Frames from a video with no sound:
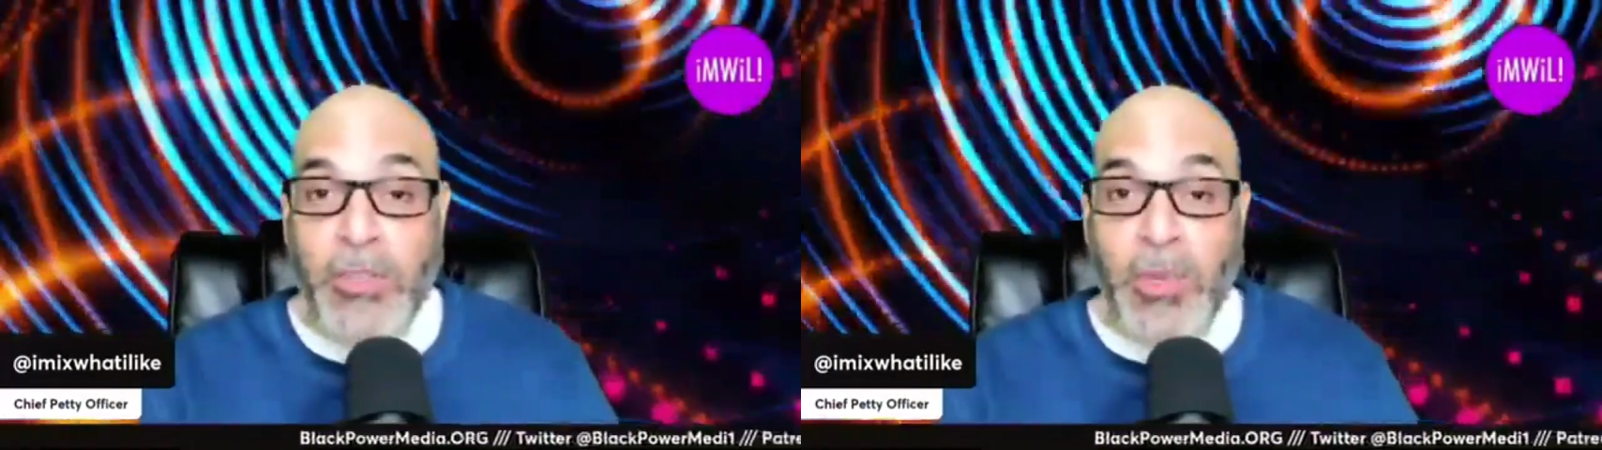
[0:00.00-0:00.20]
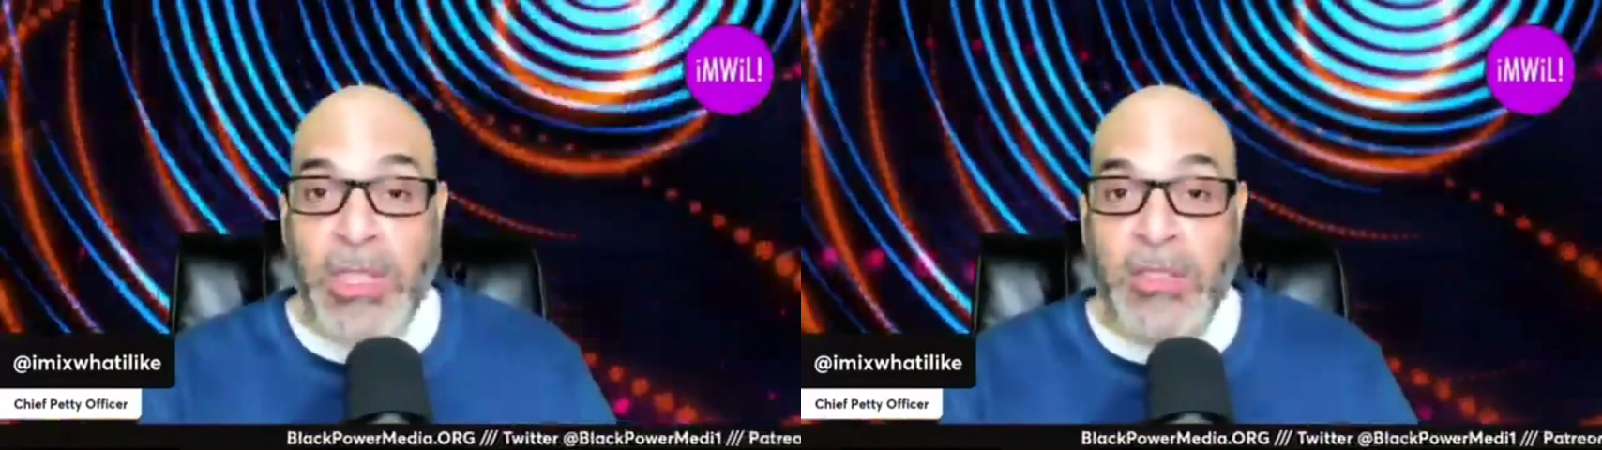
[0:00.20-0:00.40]

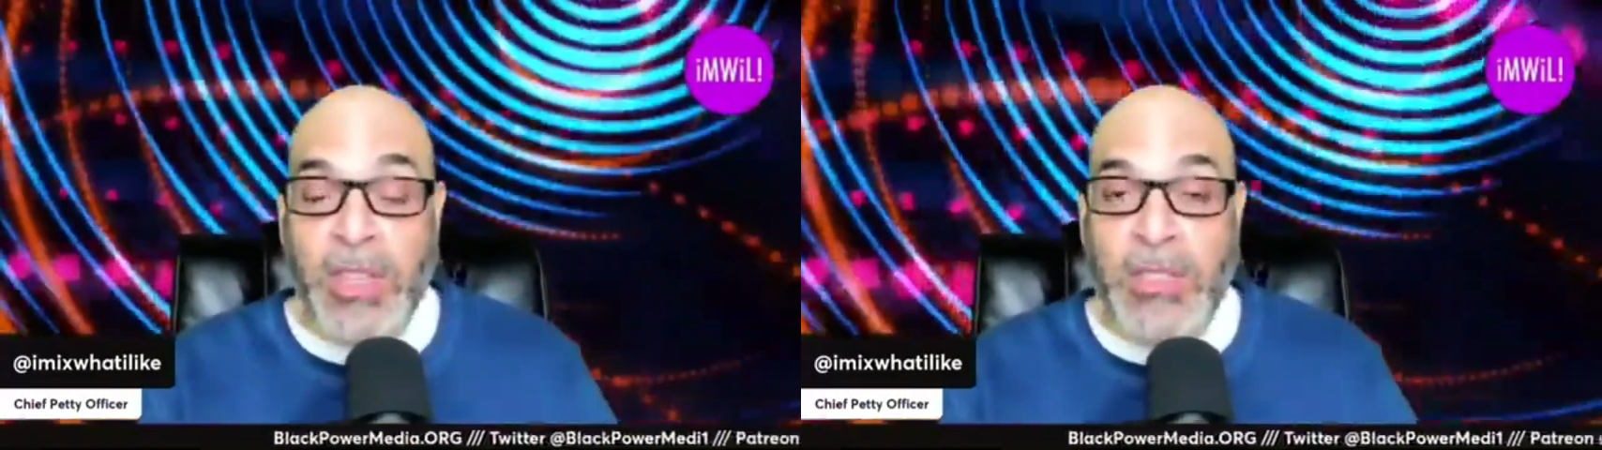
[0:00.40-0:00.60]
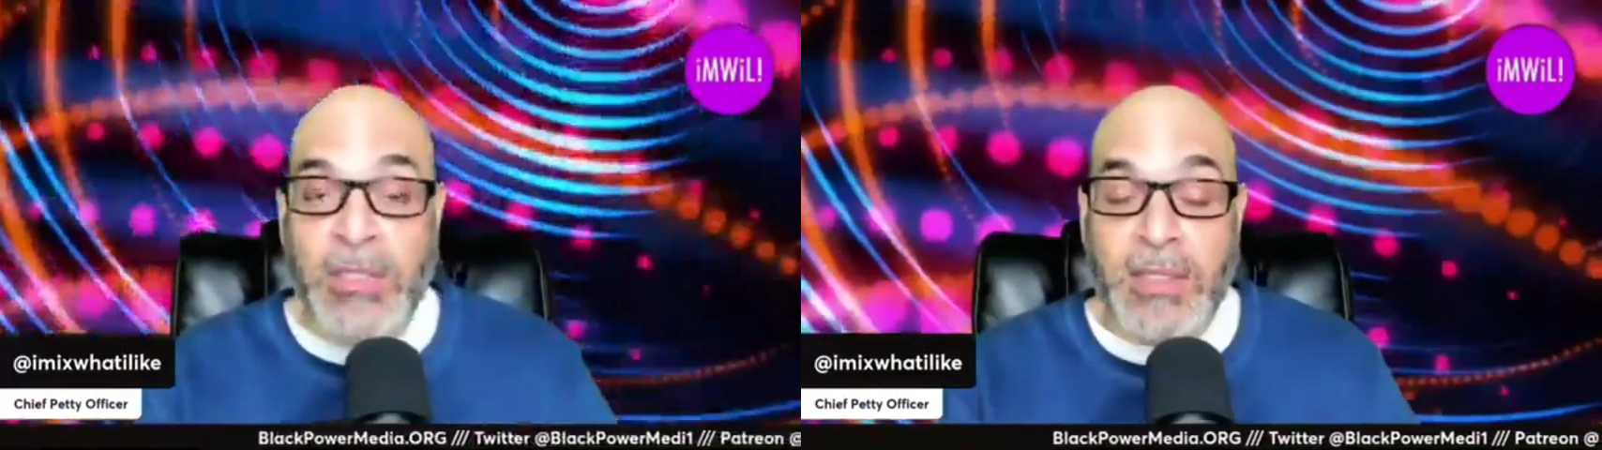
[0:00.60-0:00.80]
what he
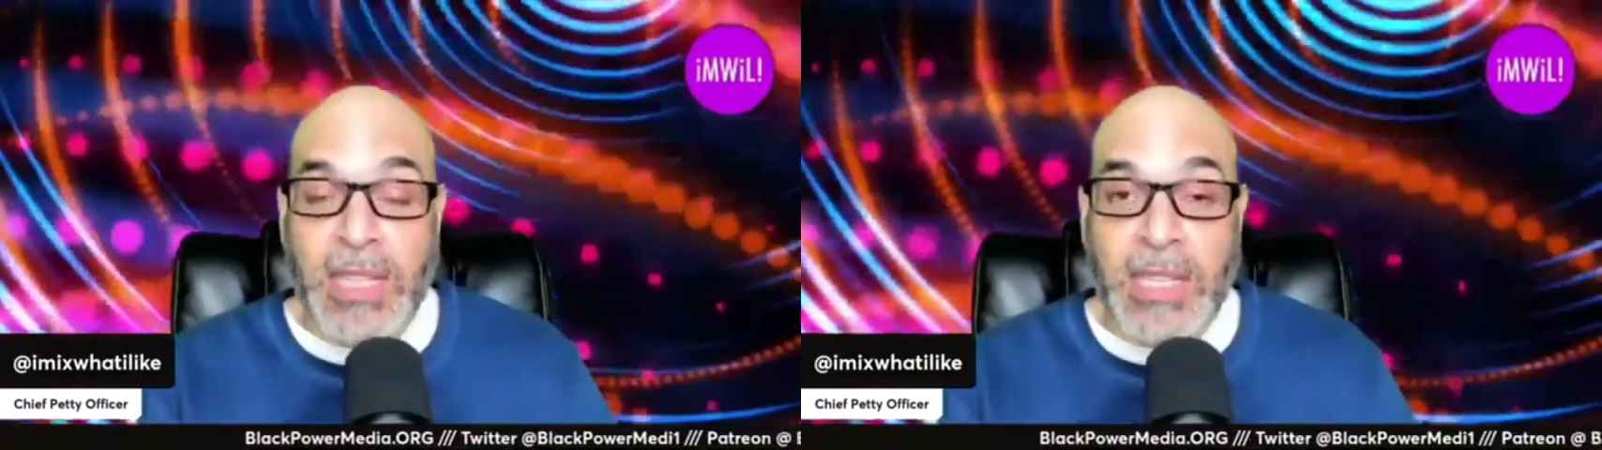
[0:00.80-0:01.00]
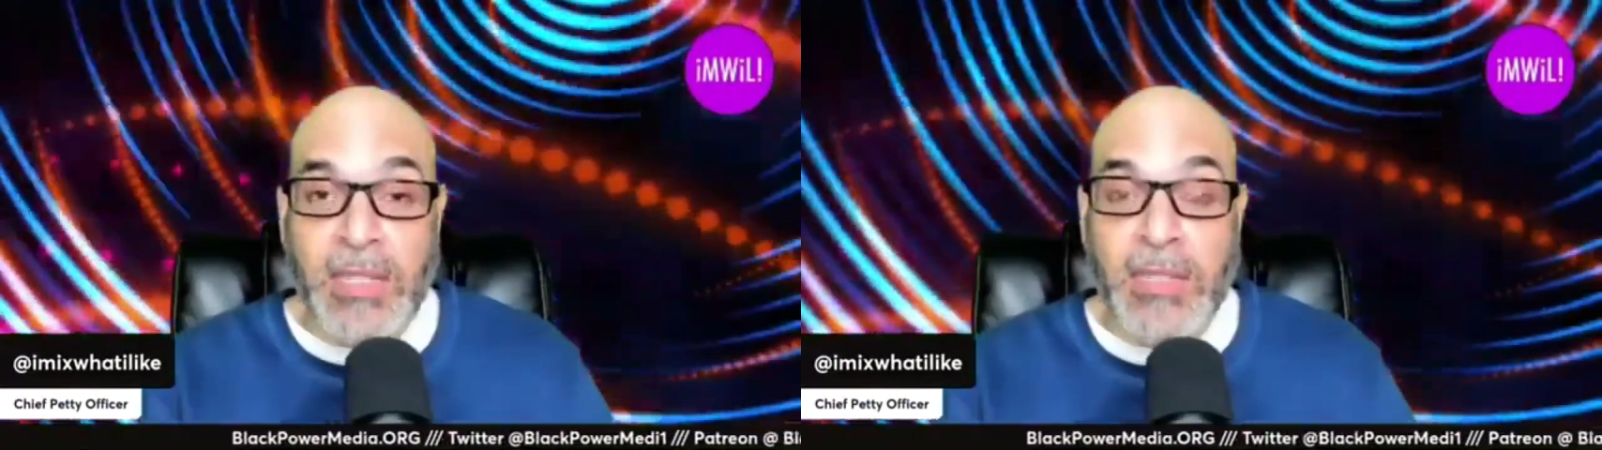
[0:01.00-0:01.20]
says is
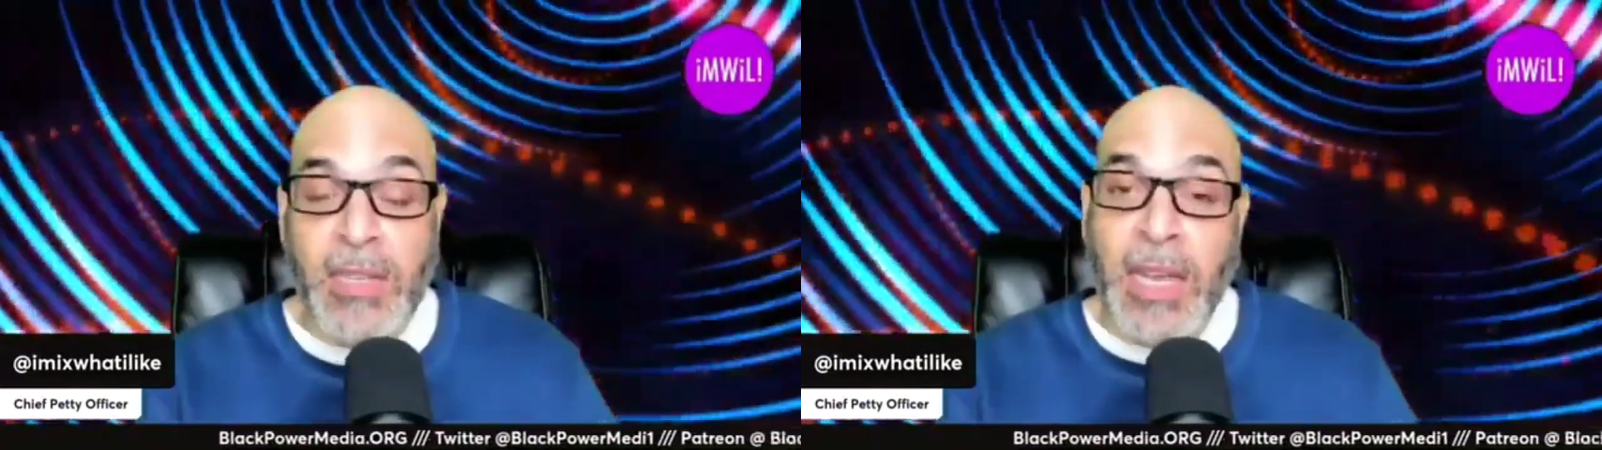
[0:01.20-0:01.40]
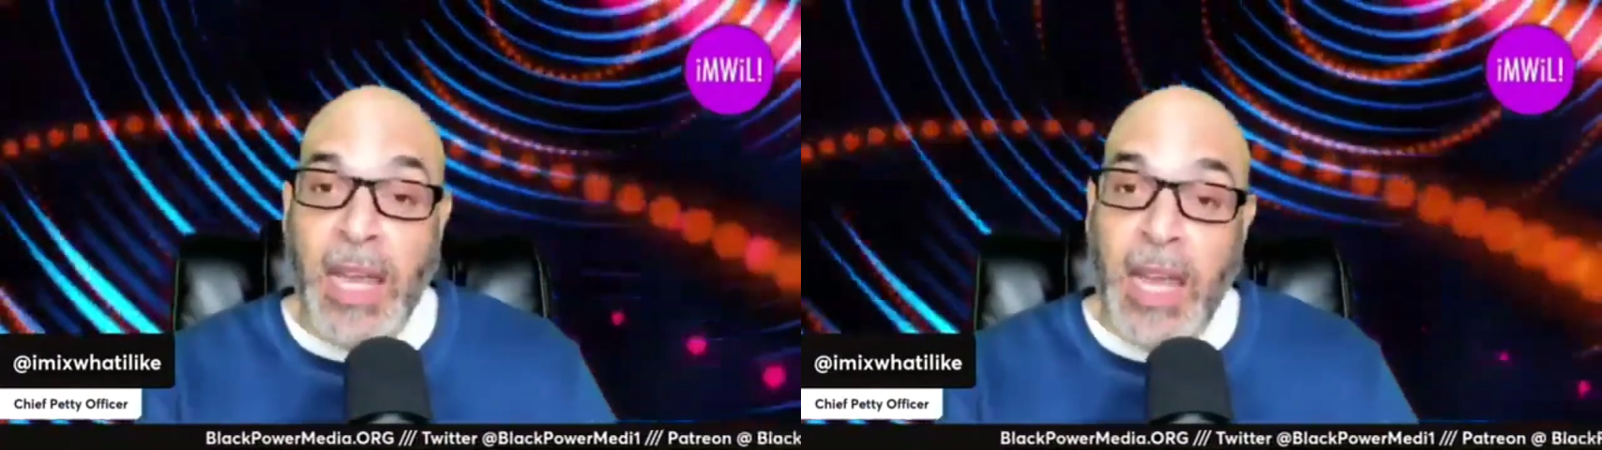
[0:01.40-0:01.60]
needed